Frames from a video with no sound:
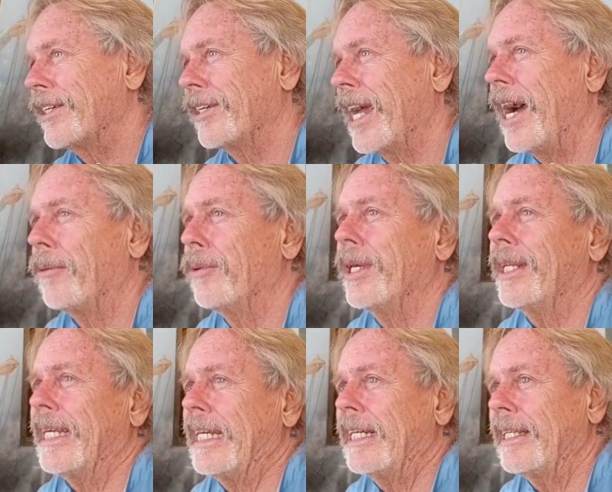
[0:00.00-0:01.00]
you're not
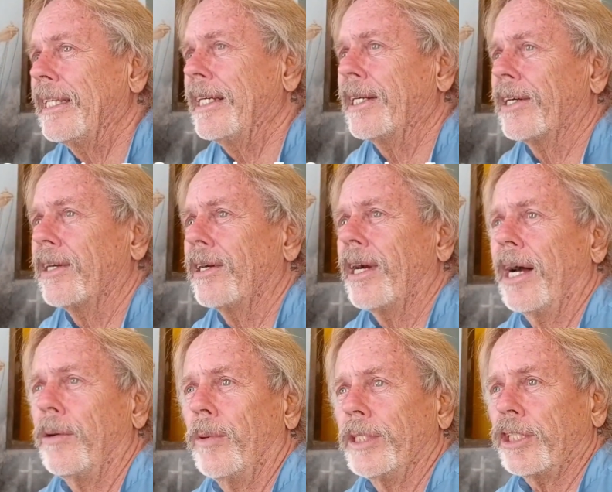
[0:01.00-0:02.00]
really clear
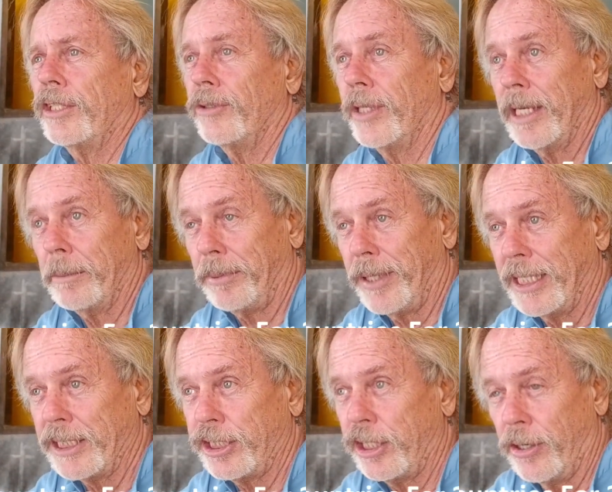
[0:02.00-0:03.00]
on what you're doing. And
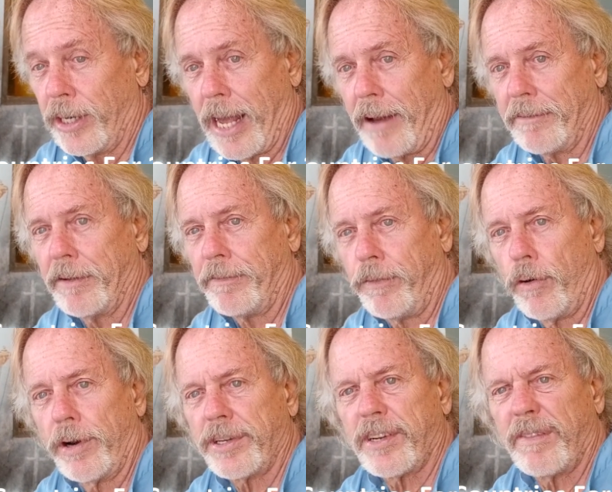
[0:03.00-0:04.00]
plus, you don't have the
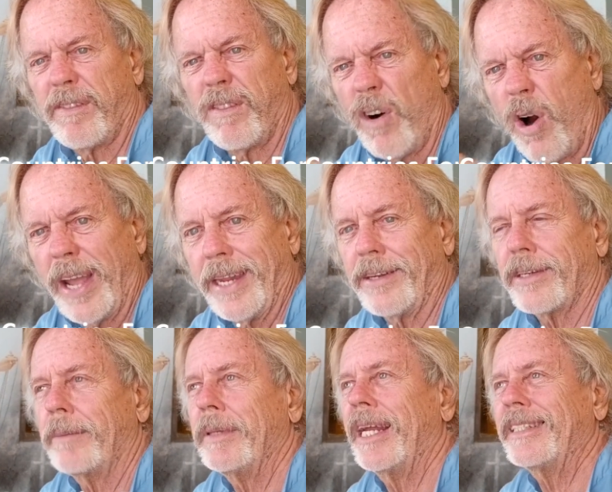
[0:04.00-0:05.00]
force of
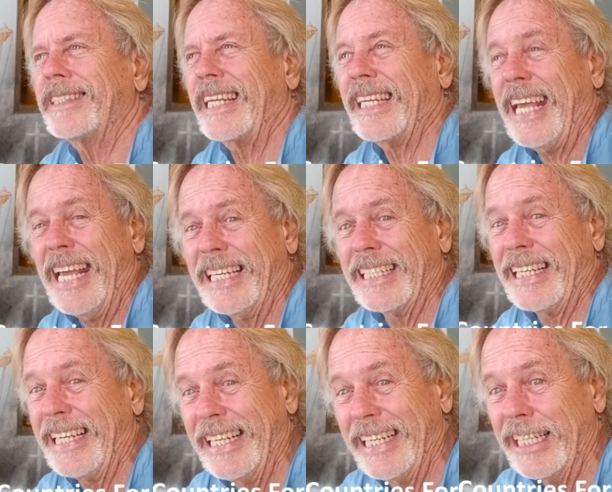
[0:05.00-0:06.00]
voice. I mean, I said, I can't
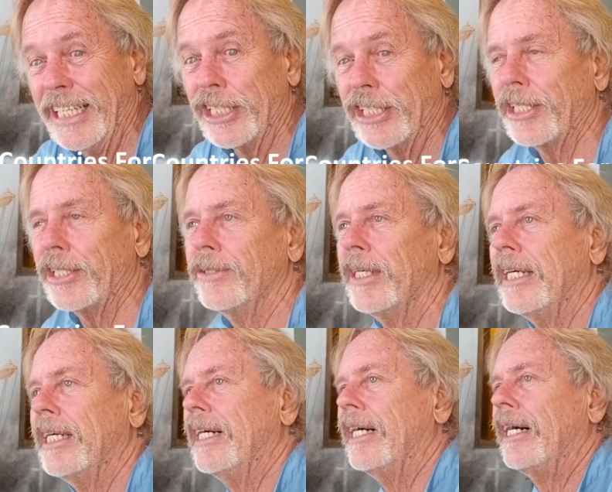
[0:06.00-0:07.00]
hear you.
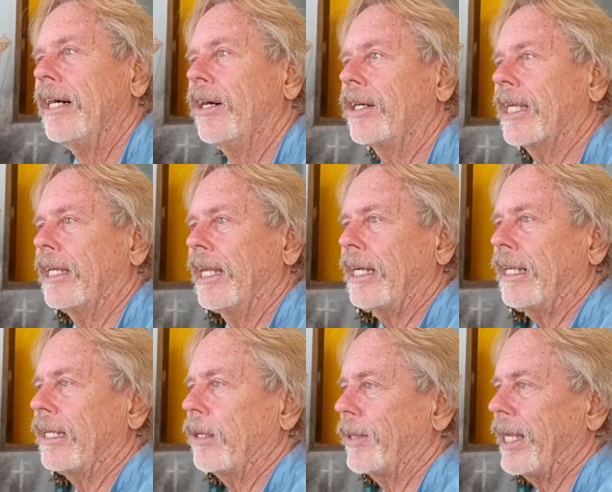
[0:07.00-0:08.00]
Okay,
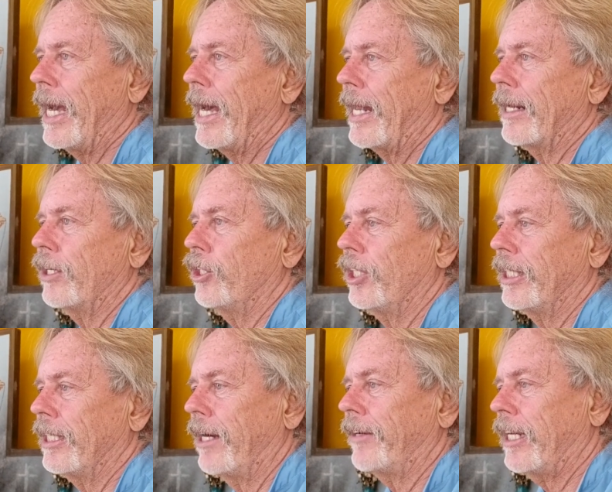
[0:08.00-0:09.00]
luckily we had a good
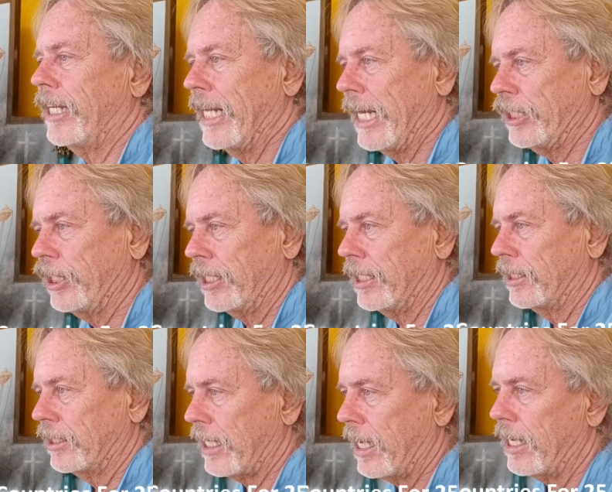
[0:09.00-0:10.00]
enough connection
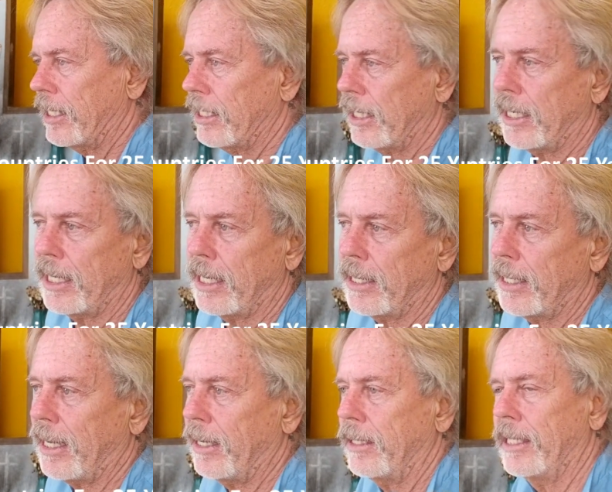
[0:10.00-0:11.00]
in
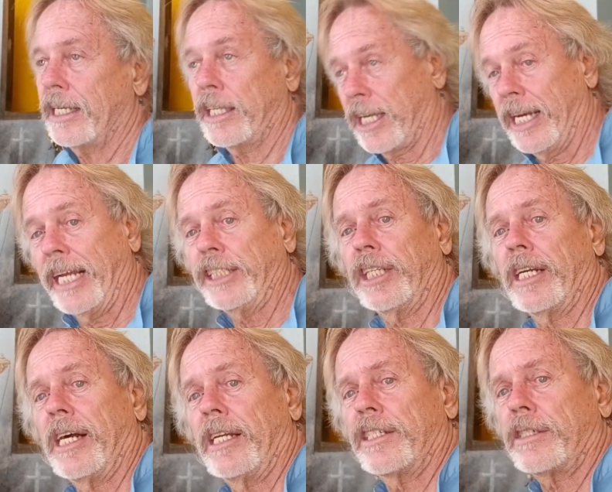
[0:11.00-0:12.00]
like the connection
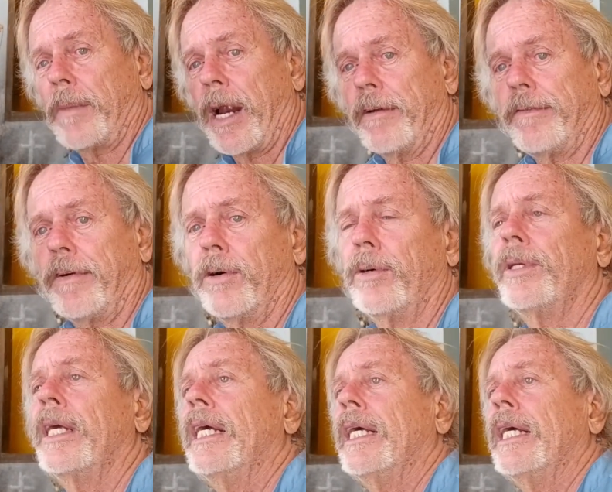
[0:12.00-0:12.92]
on smartphone